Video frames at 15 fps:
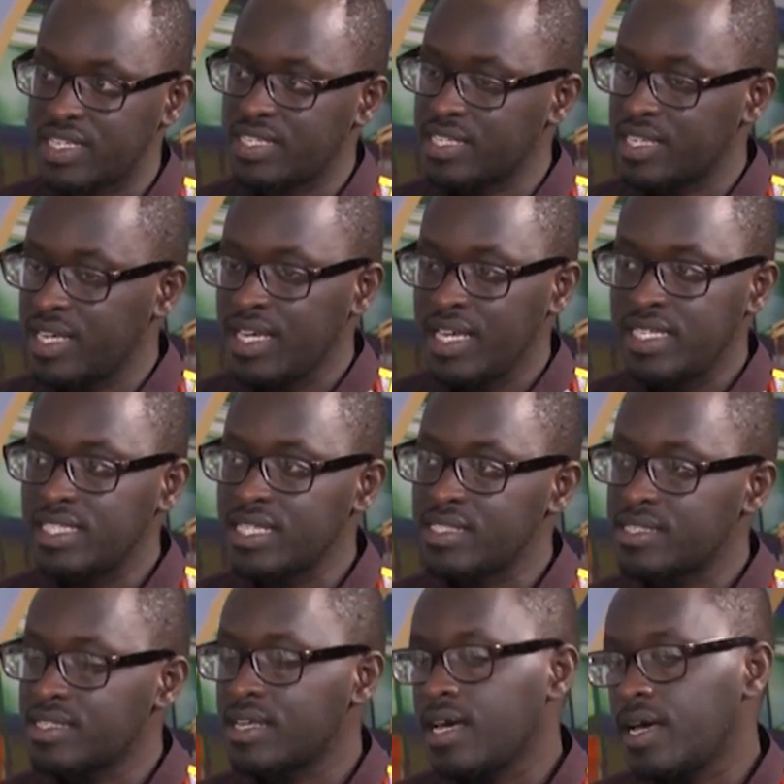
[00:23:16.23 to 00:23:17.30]
And
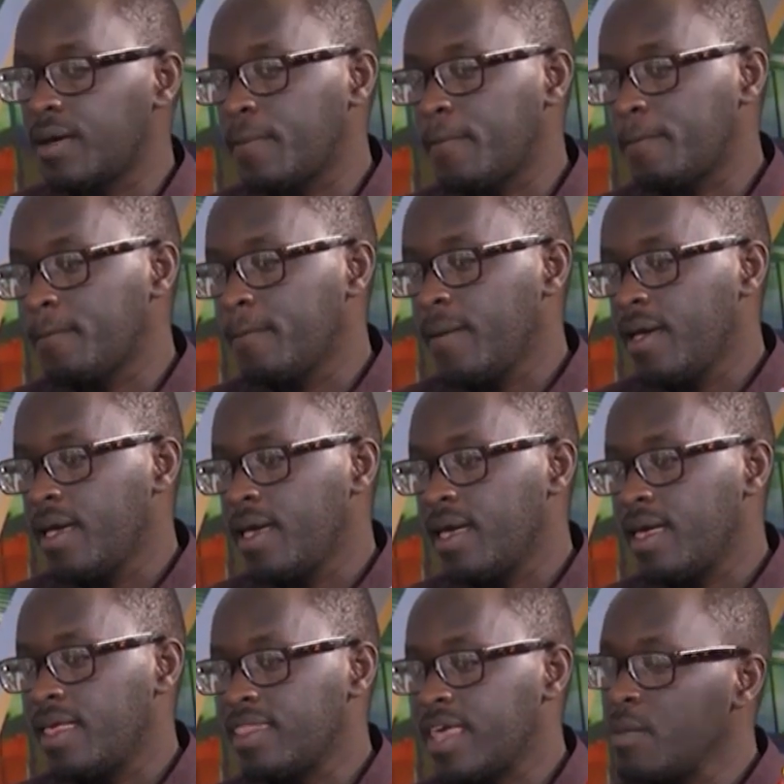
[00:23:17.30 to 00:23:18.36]
just uh,
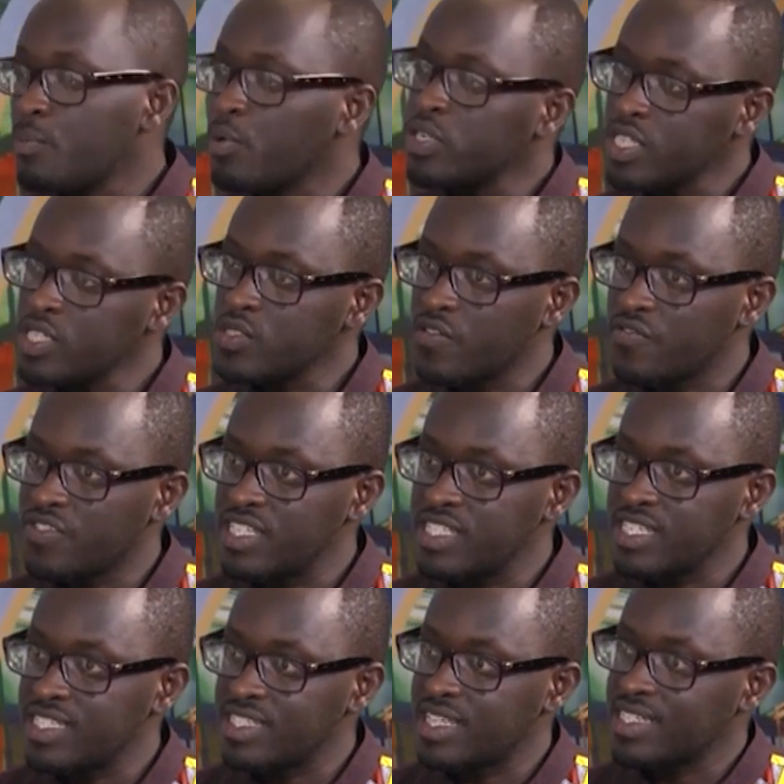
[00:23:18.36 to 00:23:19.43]
the importance of
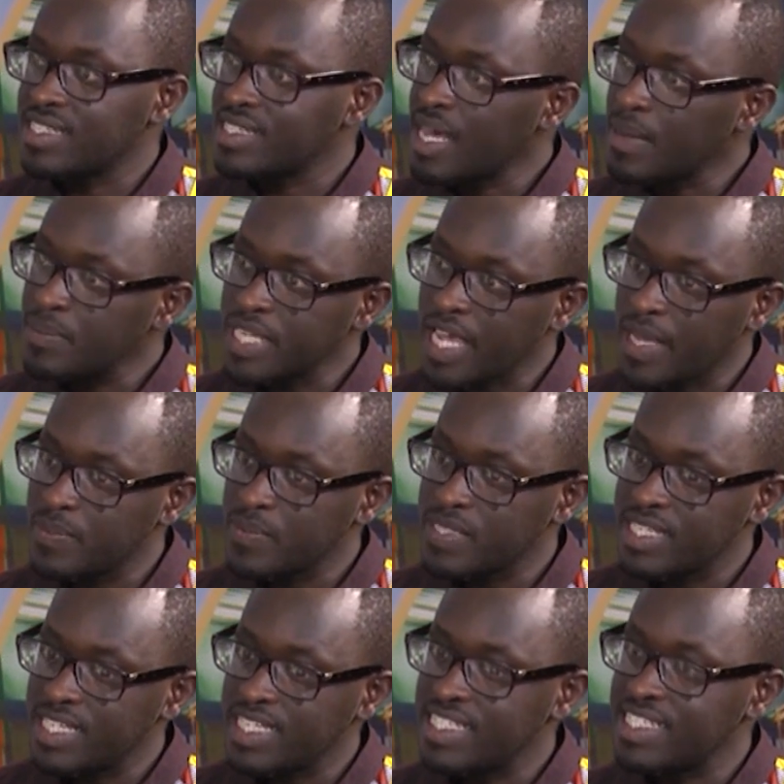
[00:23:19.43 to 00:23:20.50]
this is that
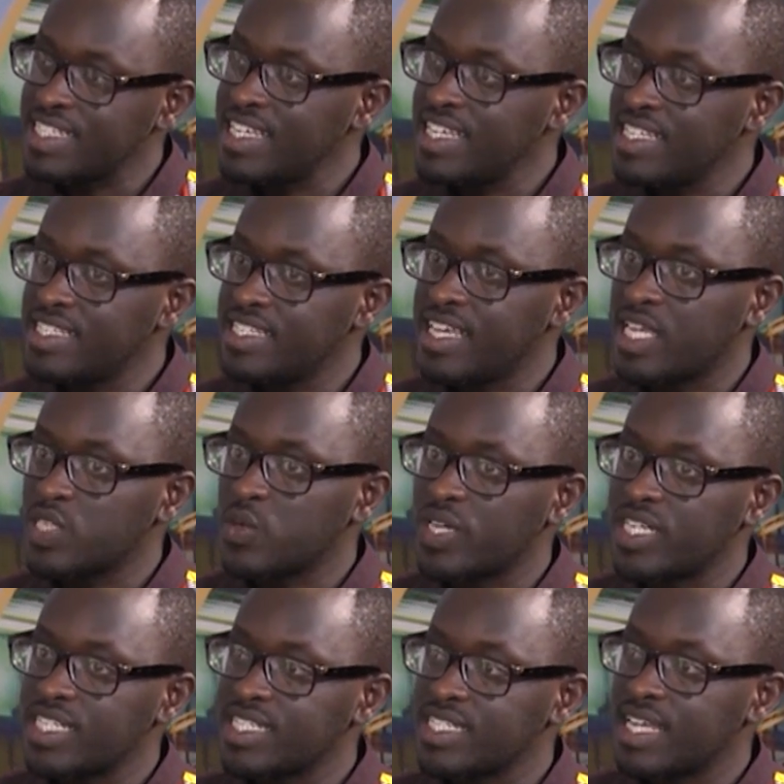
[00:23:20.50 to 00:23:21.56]
sometimes it is easier to
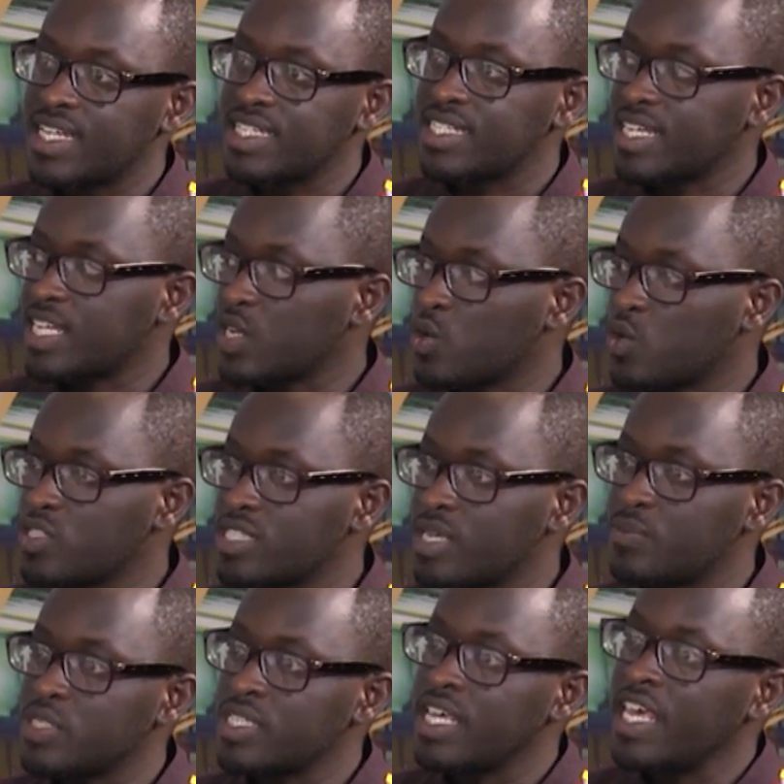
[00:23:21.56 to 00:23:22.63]
understand certain
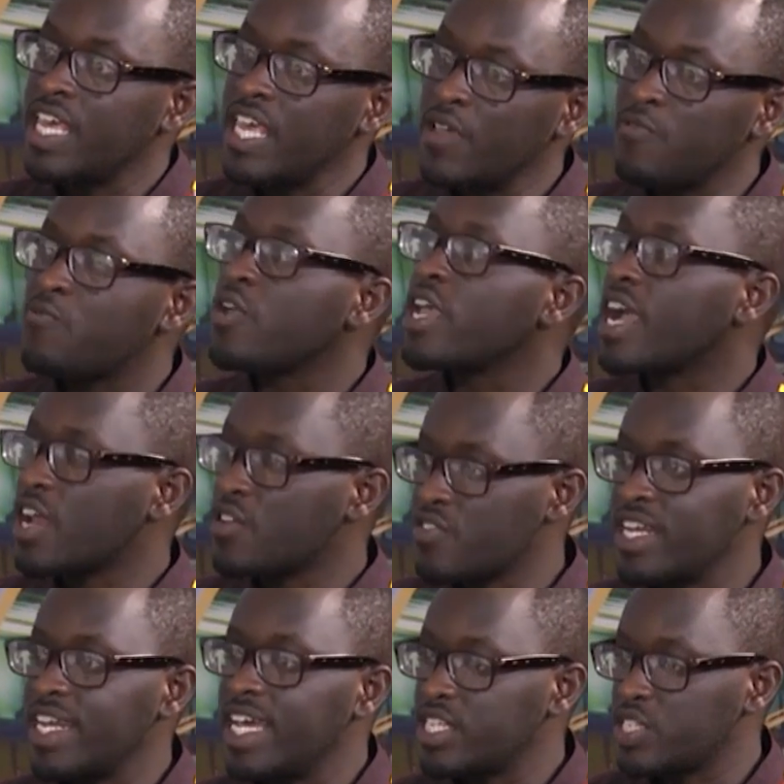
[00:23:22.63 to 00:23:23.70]
concepts if we can
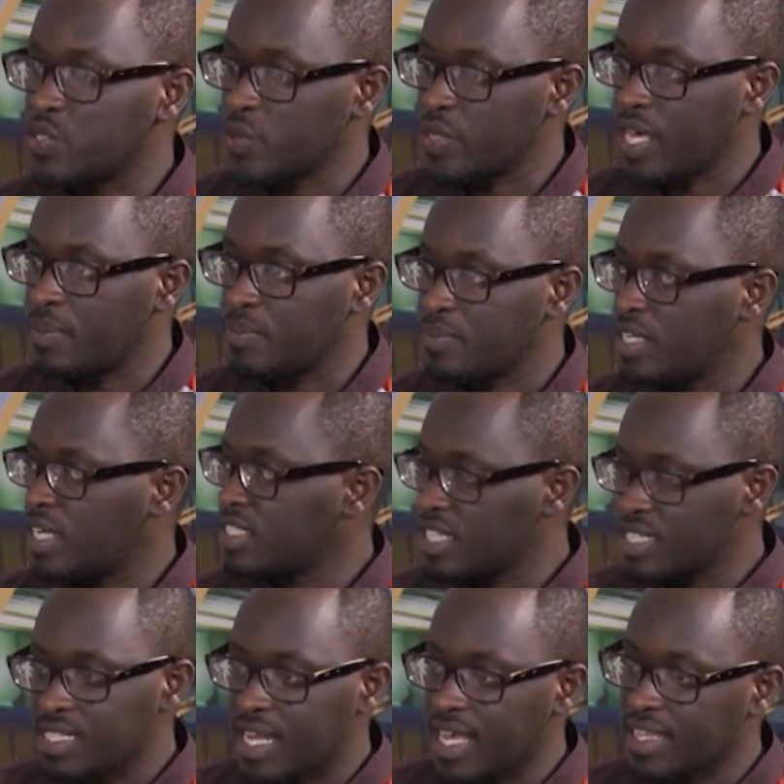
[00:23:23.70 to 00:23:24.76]
relate to them.
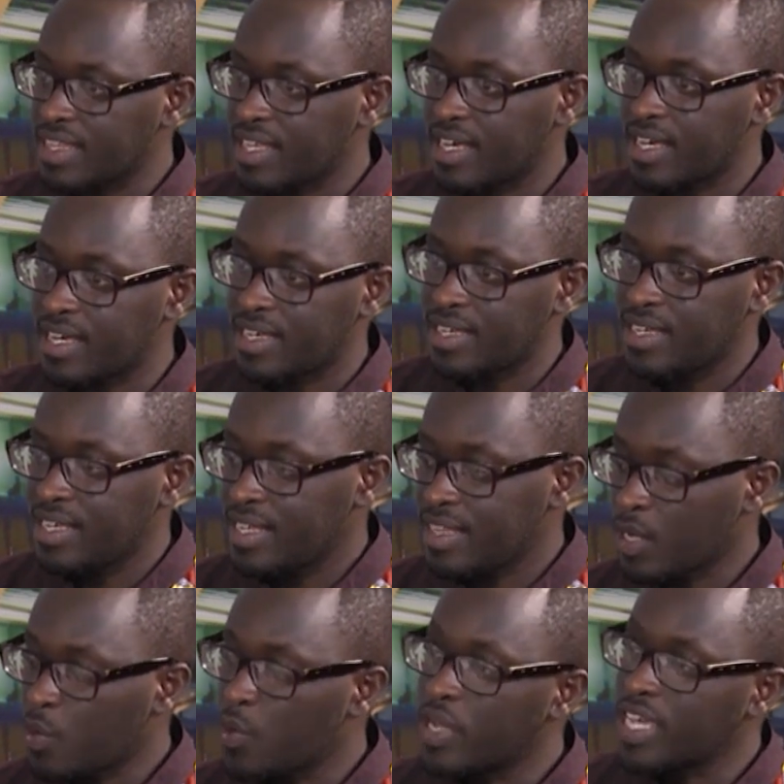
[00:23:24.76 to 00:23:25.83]
Just like the,
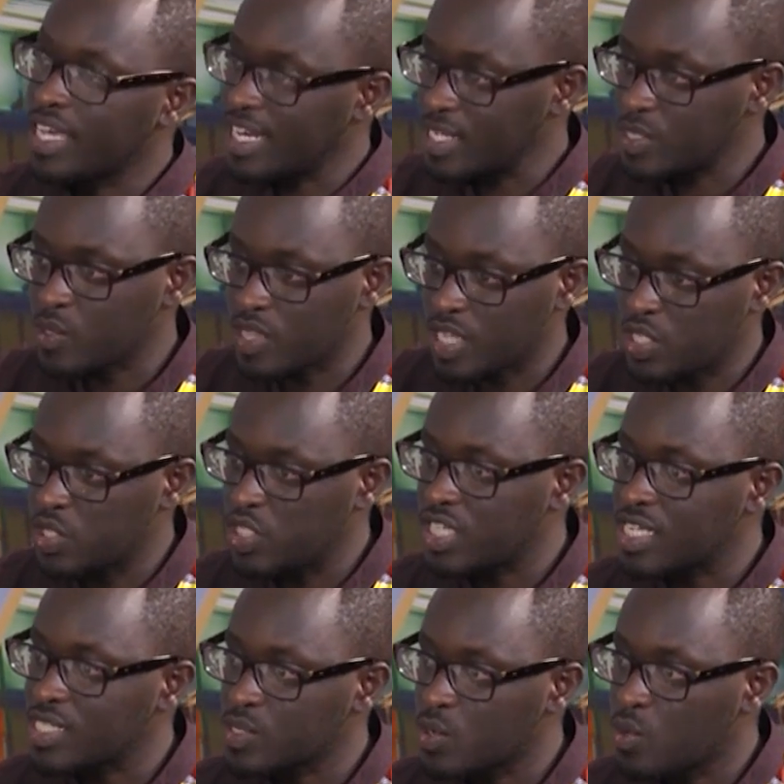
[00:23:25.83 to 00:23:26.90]
the cooking lesson that you
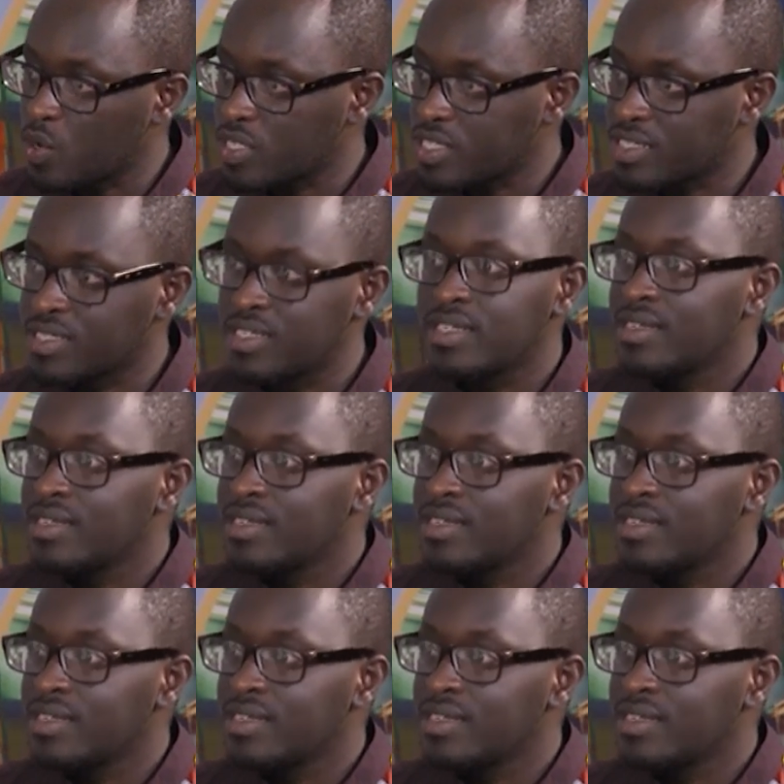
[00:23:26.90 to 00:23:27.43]
just got.